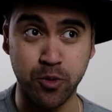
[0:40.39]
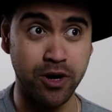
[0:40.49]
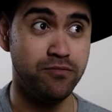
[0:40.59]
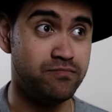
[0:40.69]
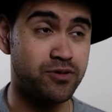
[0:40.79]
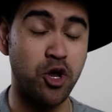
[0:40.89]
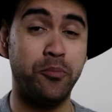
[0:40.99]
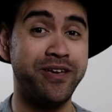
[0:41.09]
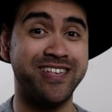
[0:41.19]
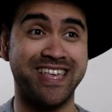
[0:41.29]
Well,
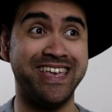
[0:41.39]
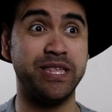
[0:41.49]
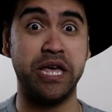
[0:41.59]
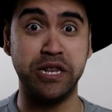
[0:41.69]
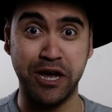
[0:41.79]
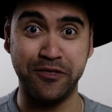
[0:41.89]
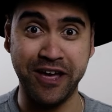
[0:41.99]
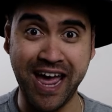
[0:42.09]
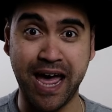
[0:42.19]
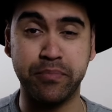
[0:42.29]
Topix is another
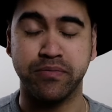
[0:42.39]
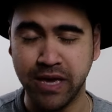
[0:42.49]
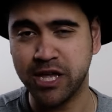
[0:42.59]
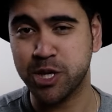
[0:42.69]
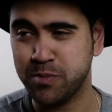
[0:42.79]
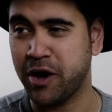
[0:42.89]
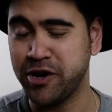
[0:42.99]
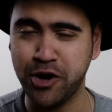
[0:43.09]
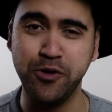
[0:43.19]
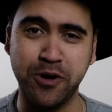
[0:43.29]
app. Yes, I
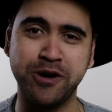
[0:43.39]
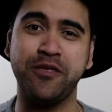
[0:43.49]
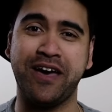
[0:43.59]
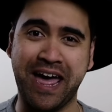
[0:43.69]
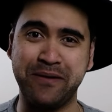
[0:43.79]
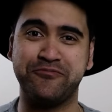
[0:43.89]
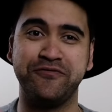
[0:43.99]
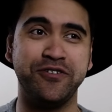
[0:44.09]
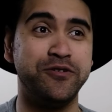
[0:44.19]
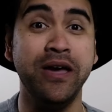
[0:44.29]
know, another app
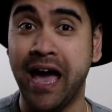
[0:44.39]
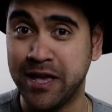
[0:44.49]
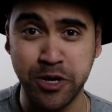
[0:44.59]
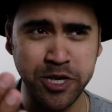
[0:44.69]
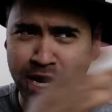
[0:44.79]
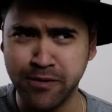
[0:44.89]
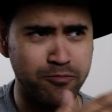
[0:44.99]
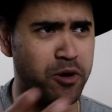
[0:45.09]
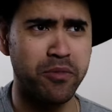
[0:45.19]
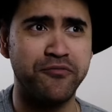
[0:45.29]
review. As I said in
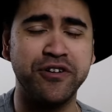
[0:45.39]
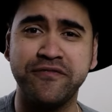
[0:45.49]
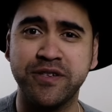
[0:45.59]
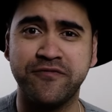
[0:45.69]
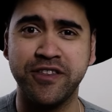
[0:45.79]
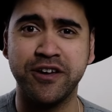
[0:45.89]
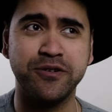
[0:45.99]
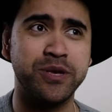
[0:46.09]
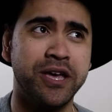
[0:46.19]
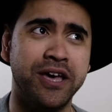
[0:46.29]
one of my previous
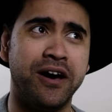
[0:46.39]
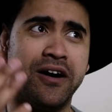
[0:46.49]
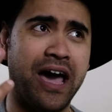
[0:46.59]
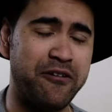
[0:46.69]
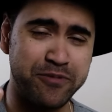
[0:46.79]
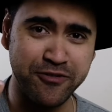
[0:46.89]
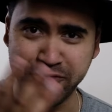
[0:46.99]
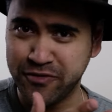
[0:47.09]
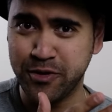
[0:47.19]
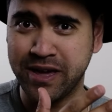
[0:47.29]
videos, I have been
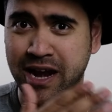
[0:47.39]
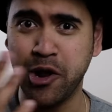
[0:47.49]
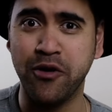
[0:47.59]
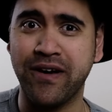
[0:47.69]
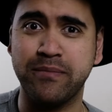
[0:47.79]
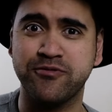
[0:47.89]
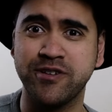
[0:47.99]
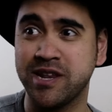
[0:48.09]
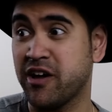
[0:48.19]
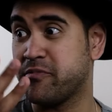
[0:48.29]
reviewing a lot of apps
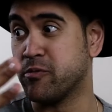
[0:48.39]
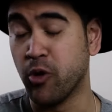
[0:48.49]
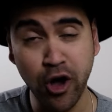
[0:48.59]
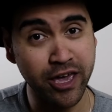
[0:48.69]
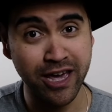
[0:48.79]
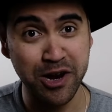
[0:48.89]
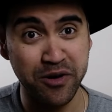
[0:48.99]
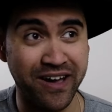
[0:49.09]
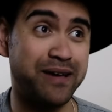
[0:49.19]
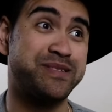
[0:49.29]
recently. I've been working a lot
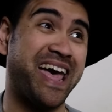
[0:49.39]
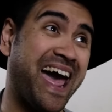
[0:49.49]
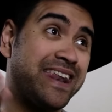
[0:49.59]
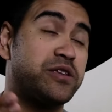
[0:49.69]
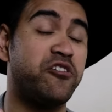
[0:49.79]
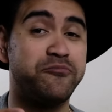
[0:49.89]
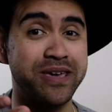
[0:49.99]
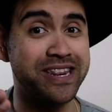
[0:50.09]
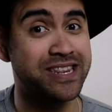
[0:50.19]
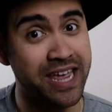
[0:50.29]
of apps, and I've
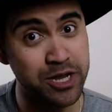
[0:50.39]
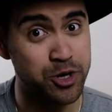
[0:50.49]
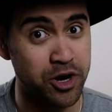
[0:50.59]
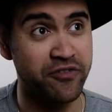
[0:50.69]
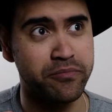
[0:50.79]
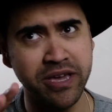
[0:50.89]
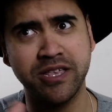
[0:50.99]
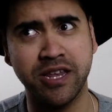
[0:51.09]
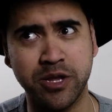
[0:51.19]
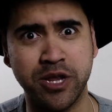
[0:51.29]
been test driving,
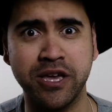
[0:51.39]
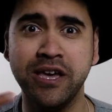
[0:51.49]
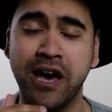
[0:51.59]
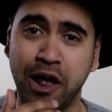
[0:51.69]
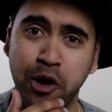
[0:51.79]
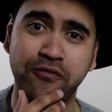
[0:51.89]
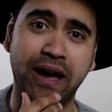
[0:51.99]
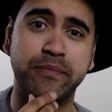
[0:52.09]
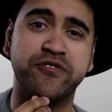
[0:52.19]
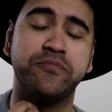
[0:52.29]
beta testing a lot of
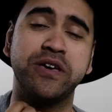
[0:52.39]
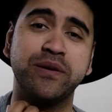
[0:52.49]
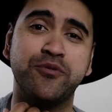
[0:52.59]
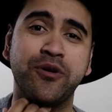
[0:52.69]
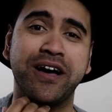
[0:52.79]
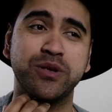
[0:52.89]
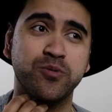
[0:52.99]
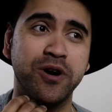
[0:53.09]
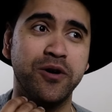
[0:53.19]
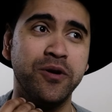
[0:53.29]
apps for people as
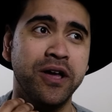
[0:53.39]
well.